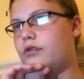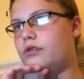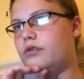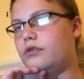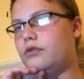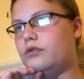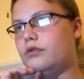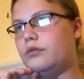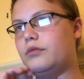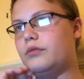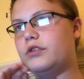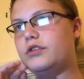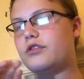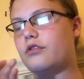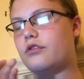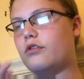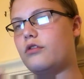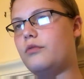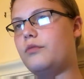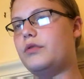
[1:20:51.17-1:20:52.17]
Let me just
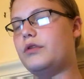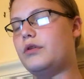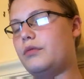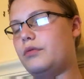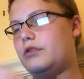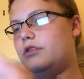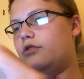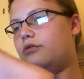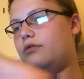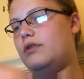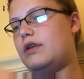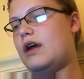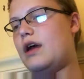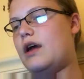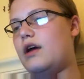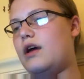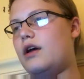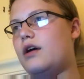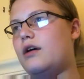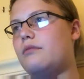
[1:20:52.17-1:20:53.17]
open up a new
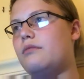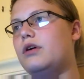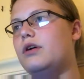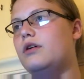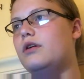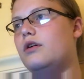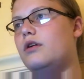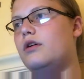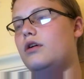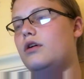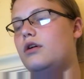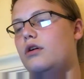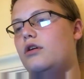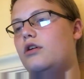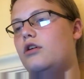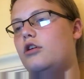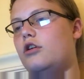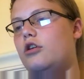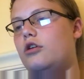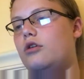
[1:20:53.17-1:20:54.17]
tab.
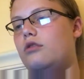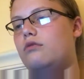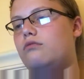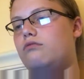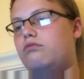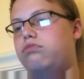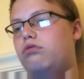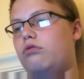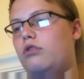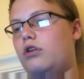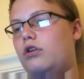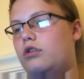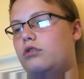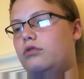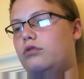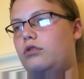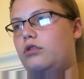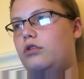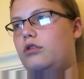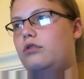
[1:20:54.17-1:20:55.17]

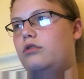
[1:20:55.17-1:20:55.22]
Bricklink.